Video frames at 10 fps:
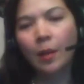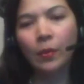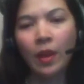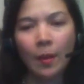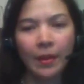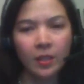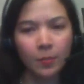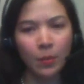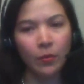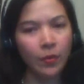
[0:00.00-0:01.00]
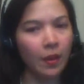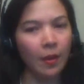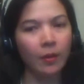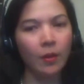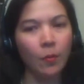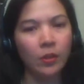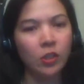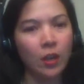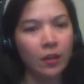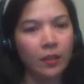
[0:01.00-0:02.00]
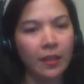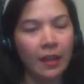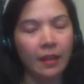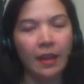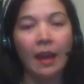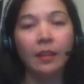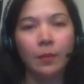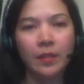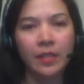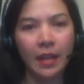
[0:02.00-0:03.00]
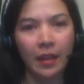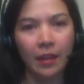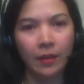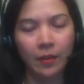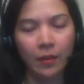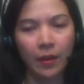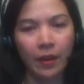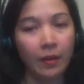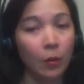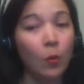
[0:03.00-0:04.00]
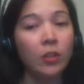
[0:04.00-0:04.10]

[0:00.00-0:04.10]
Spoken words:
couple of comments, both on what John and Ali were saying and